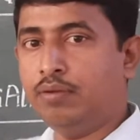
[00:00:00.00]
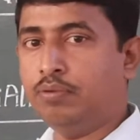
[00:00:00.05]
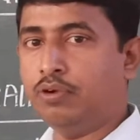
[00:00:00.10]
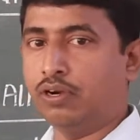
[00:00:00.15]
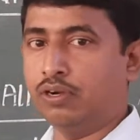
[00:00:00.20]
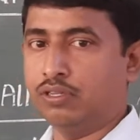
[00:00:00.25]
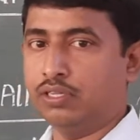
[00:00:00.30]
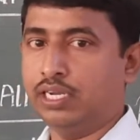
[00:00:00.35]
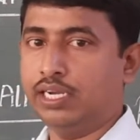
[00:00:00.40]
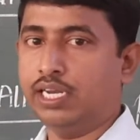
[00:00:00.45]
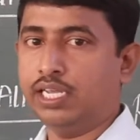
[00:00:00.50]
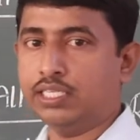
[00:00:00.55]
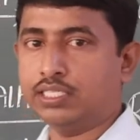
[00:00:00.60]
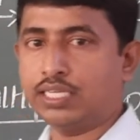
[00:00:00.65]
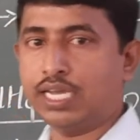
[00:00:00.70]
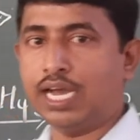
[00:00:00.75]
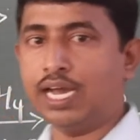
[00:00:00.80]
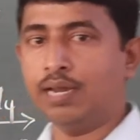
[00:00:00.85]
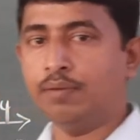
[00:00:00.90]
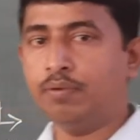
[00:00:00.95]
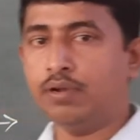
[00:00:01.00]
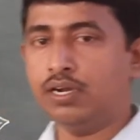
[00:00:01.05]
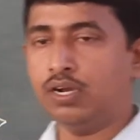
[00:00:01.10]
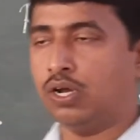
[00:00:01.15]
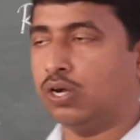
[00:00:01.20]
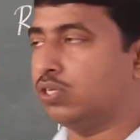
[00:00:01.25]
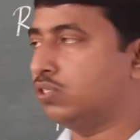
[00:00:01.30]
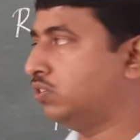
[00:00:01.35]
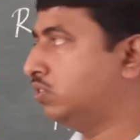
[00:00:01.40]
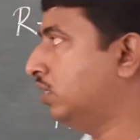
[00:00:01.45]
bond, that is carbon
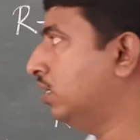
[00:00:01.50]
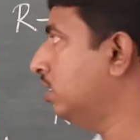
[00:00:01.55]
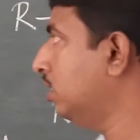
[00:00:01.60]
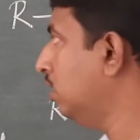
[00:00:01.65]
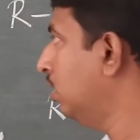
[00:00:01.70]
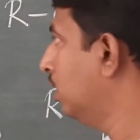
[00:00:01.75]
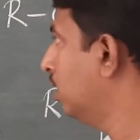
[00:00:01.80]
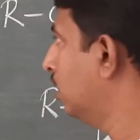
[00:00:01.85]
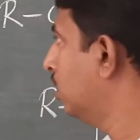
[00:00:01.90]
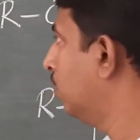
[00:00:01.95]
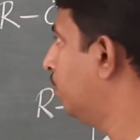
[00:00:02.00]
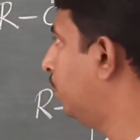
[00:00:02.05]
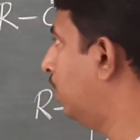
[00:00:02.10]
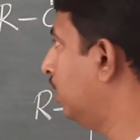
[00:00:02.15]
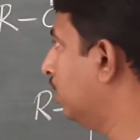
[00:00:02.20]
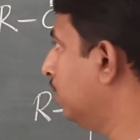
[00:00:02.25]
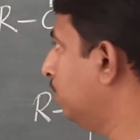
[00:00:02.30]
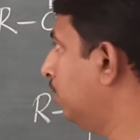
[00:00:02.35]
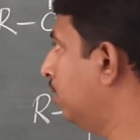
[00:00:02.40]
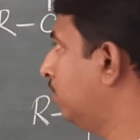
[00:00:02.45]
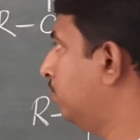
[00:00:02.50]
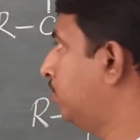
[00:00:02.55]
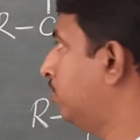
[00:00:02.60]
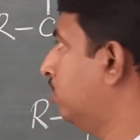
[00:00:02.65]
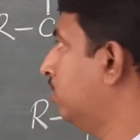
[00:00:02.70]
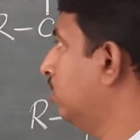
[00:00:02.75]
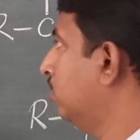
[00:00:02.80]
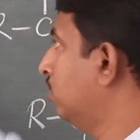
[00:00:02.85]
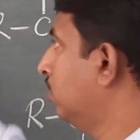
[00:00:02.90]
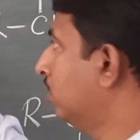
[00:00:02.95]
oxygen multiple
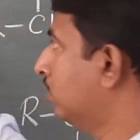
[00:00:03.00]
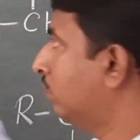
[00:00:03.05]
bond.